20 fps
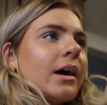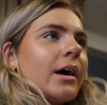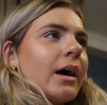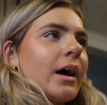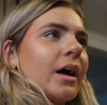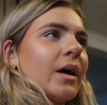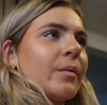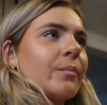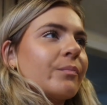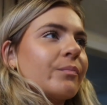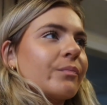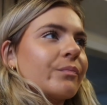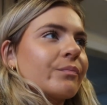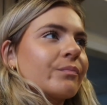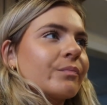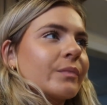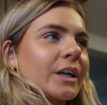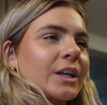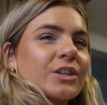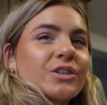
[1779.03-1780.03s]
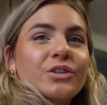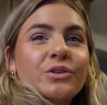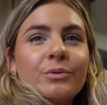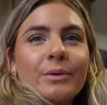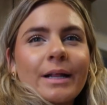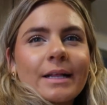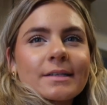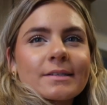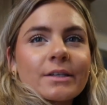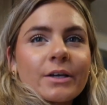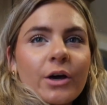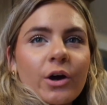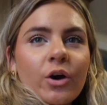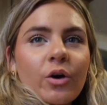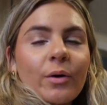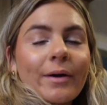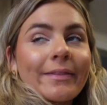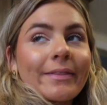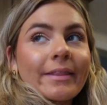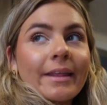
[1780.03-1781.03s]
like 2 days
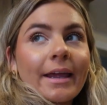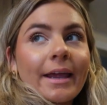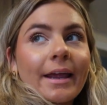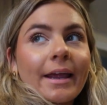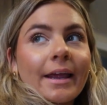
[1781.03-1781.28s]
ago, and